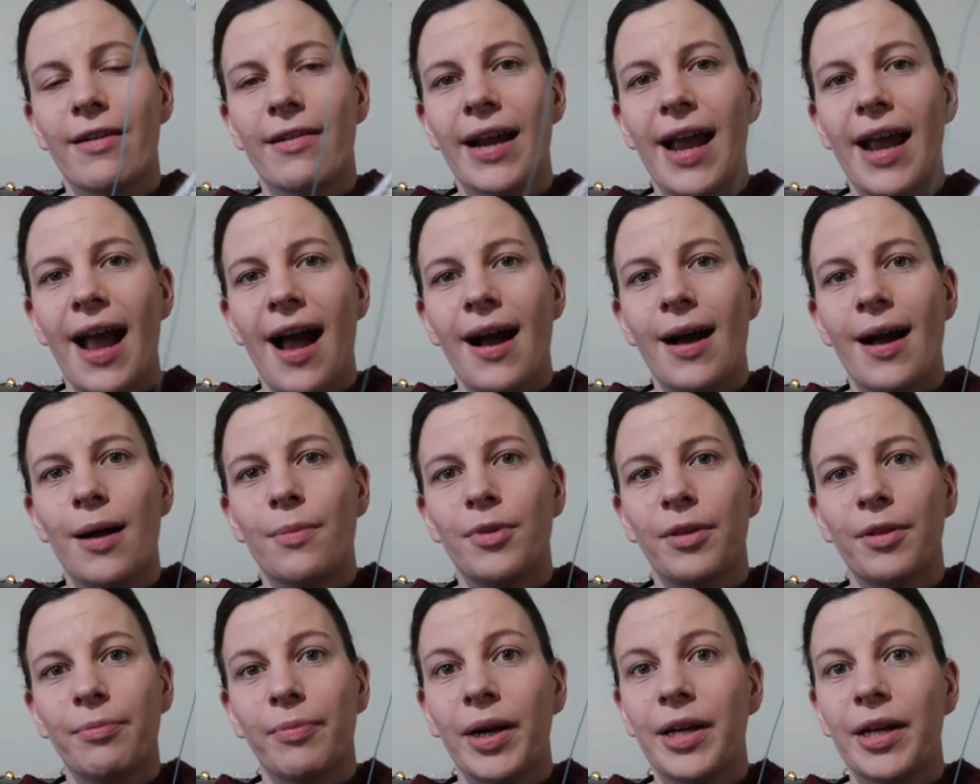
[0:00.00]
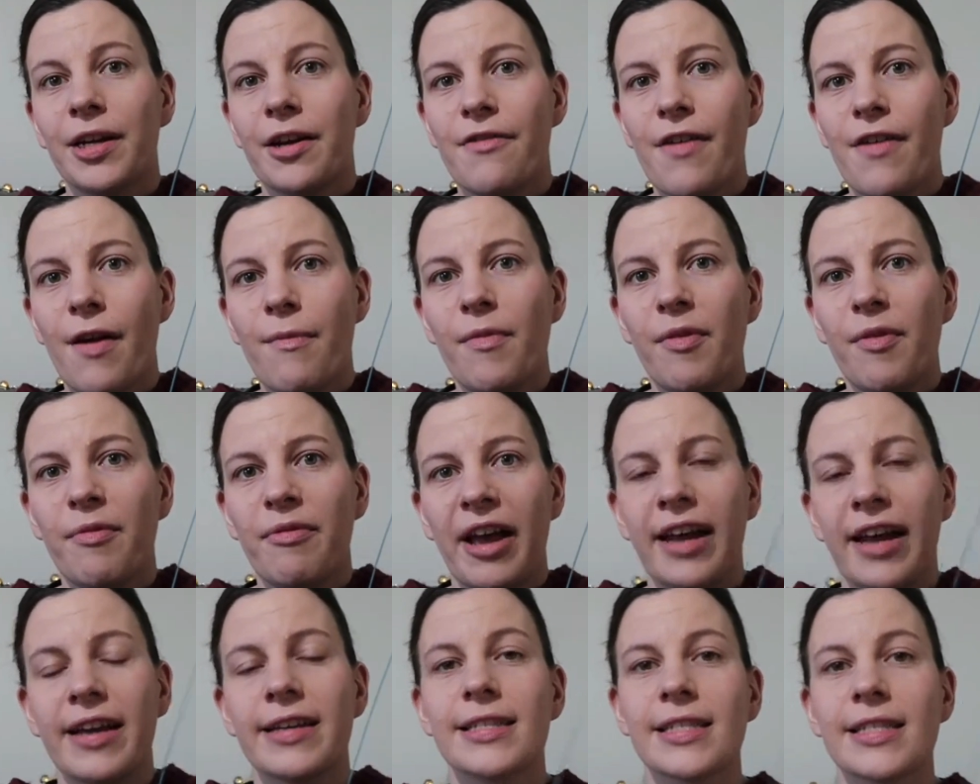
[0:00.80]
I am with my November
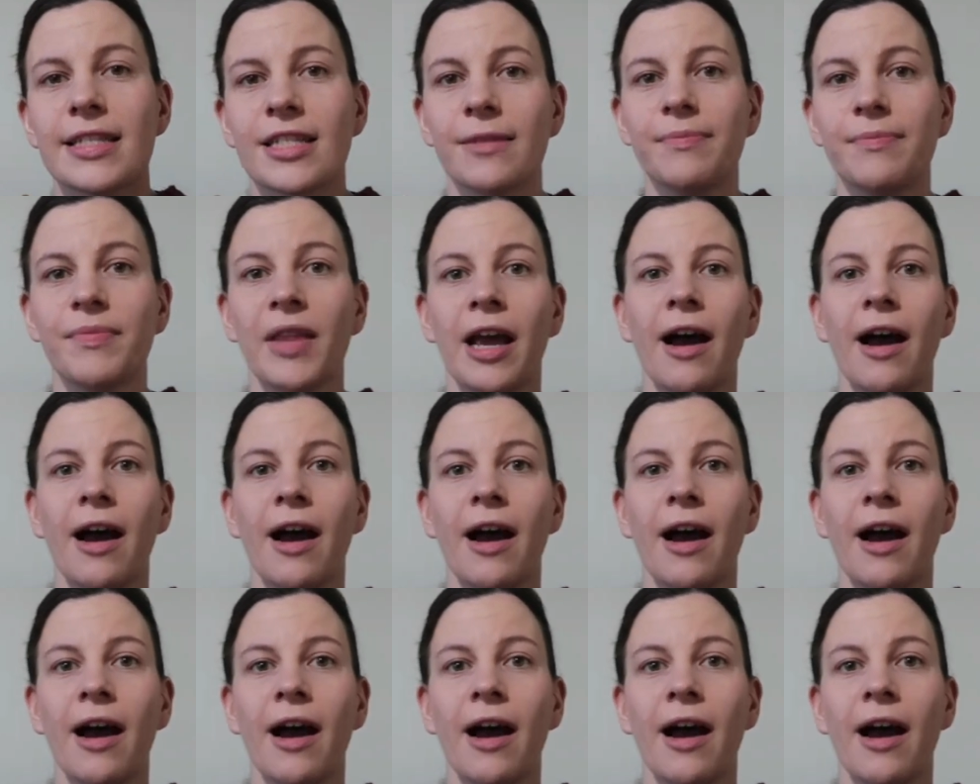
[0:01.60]
vest.